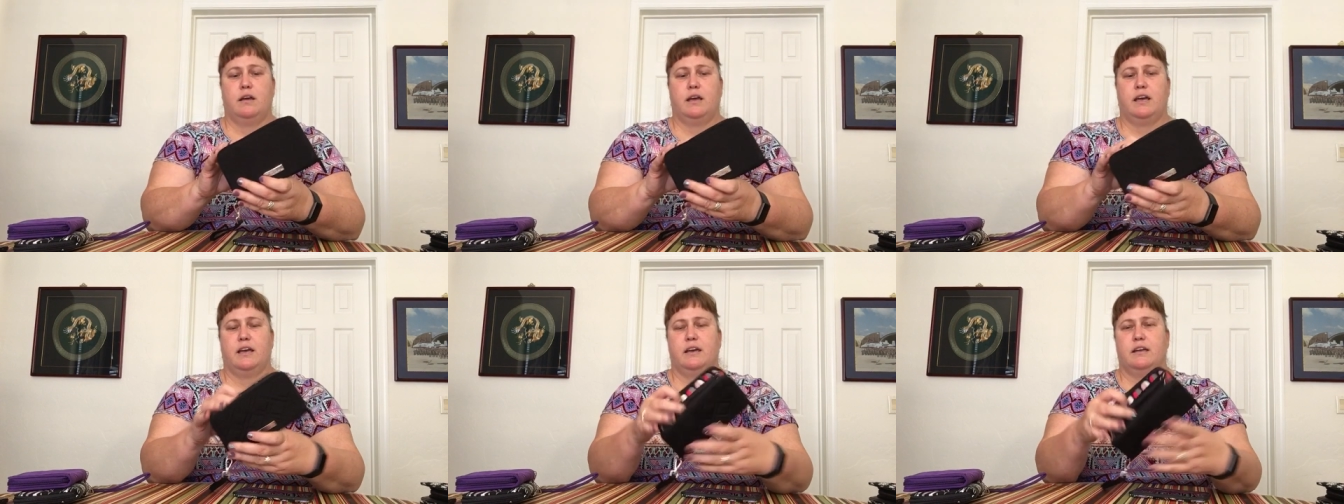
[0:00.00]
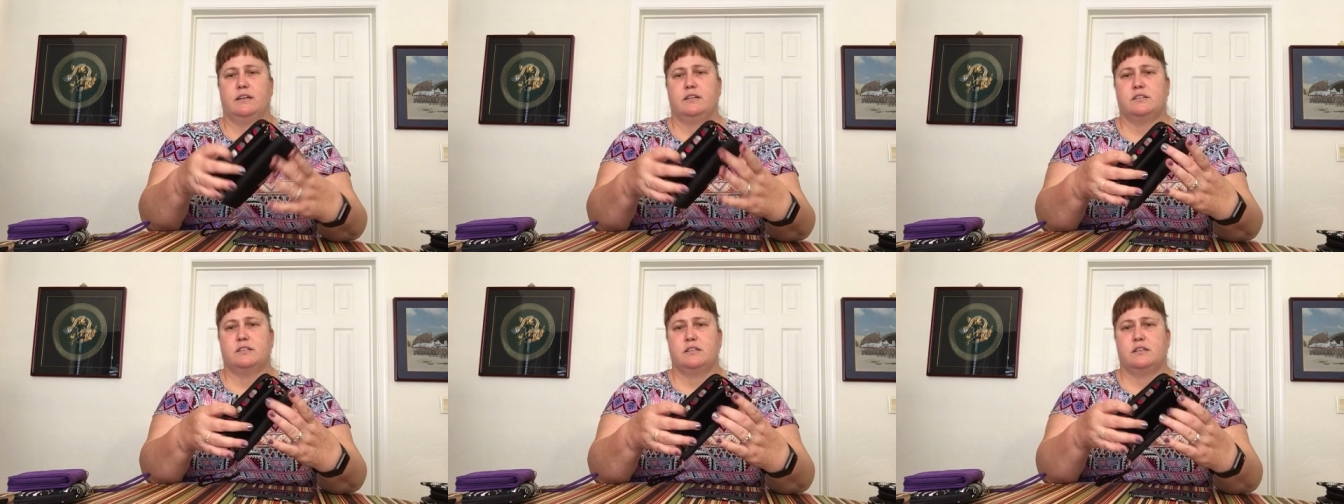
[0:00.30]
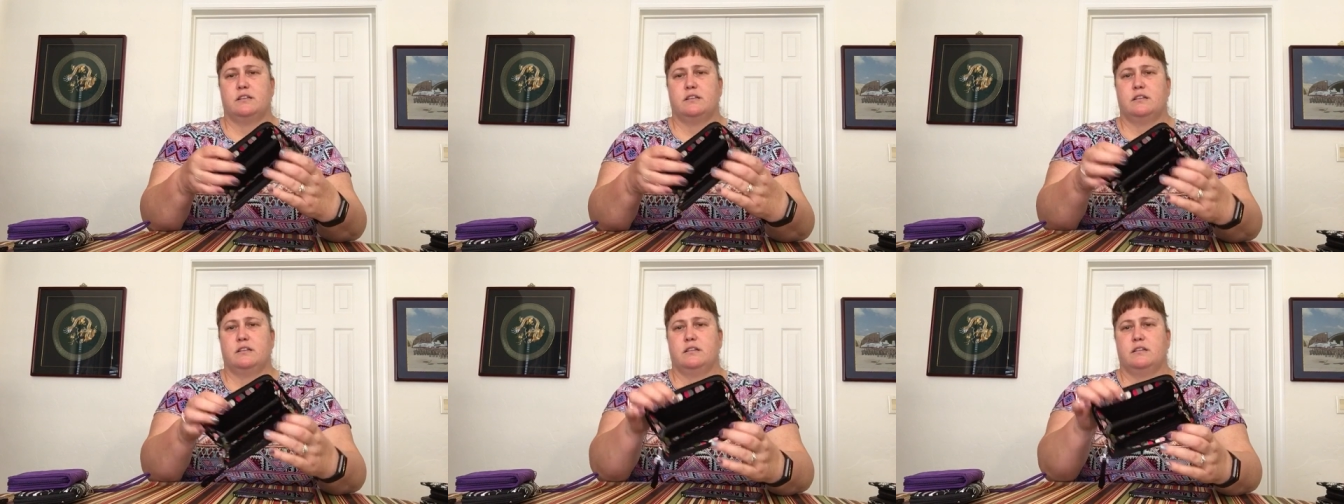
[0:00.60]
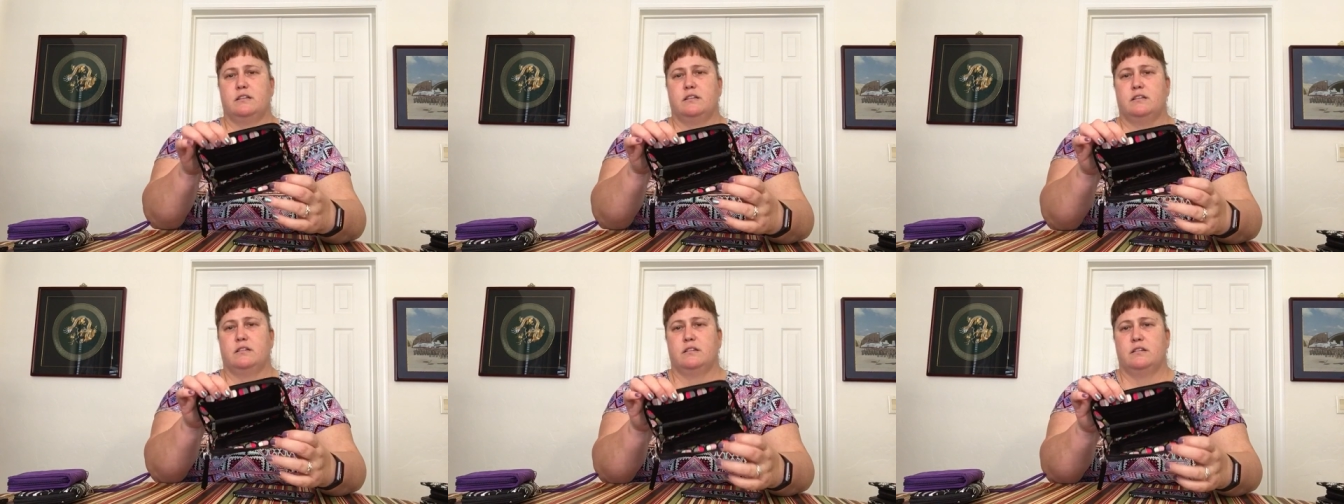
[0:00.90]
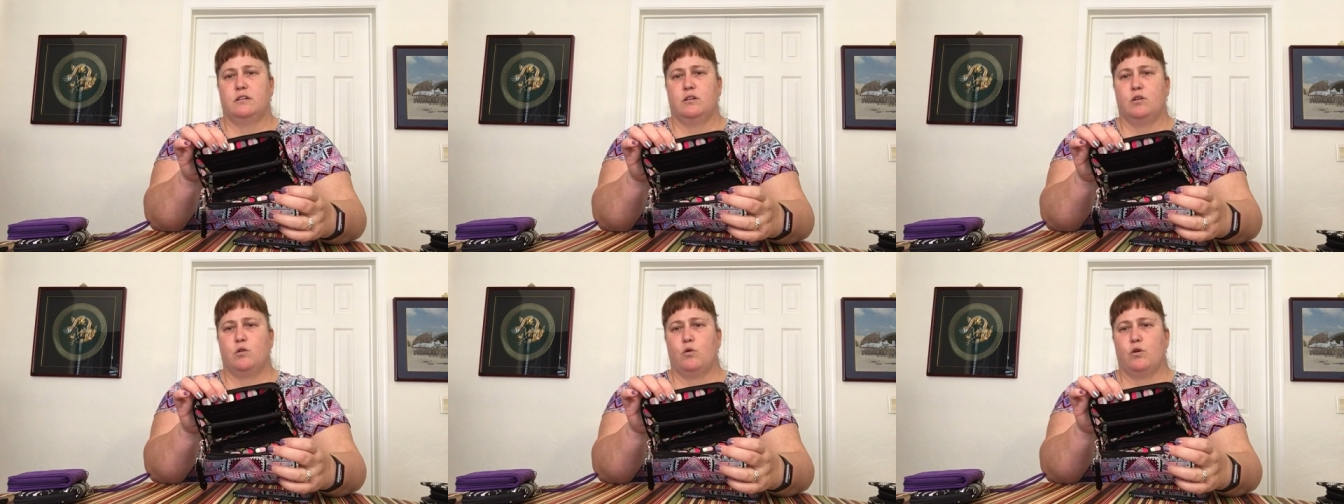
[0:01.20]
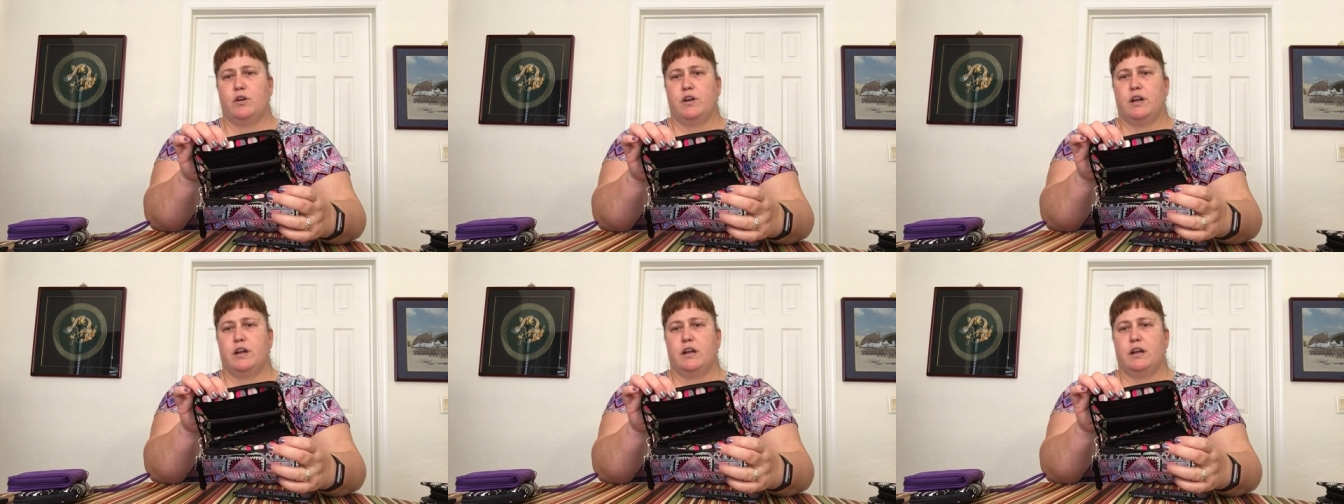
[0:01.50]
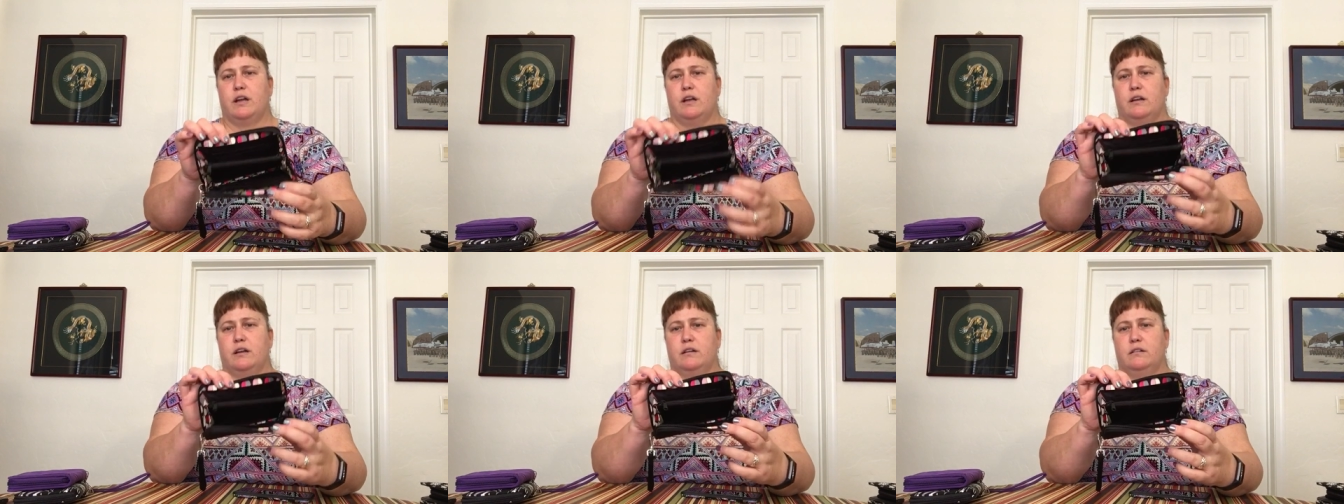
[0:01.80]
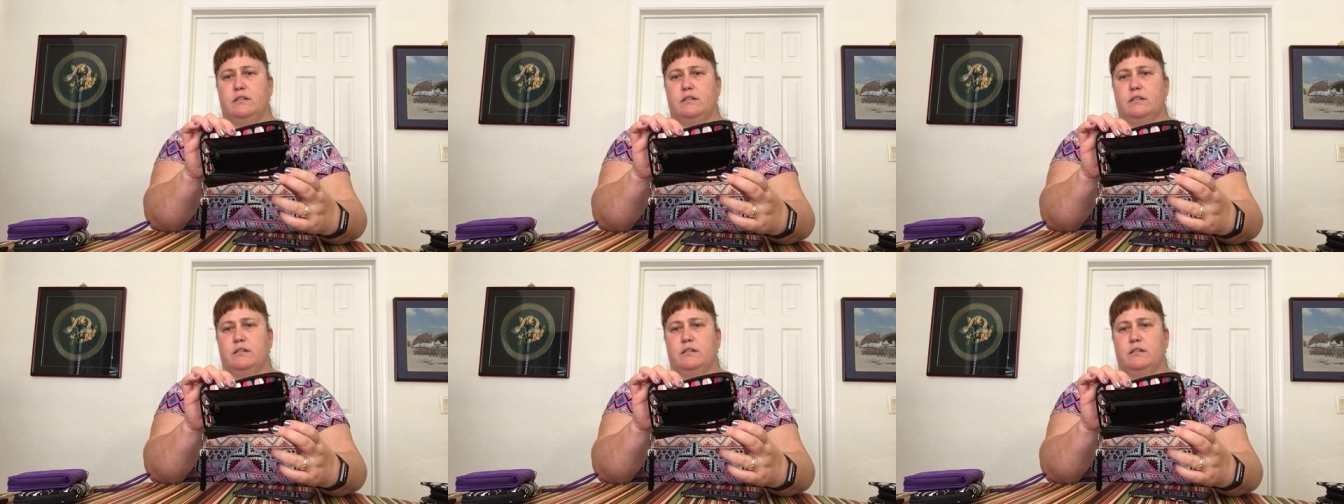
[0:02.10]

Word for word: and coordinating